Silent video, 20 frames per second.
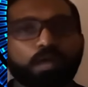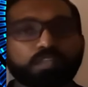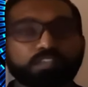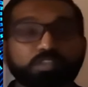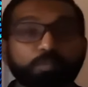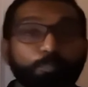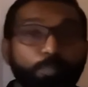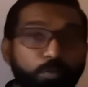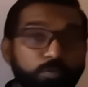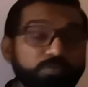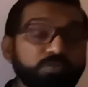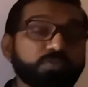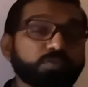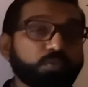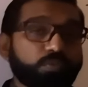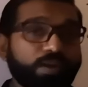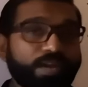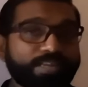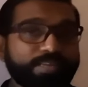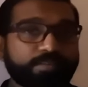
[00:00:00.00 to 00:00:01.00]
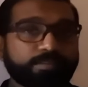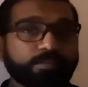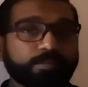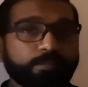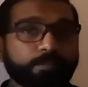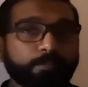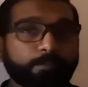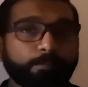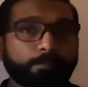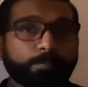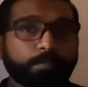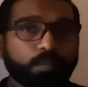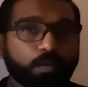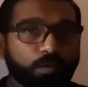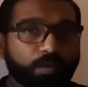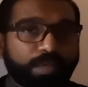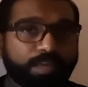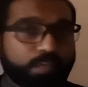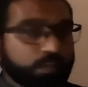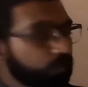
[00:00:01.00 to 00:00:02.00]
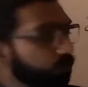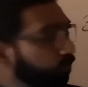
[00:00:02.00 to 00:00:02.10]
supposed to write. Okay,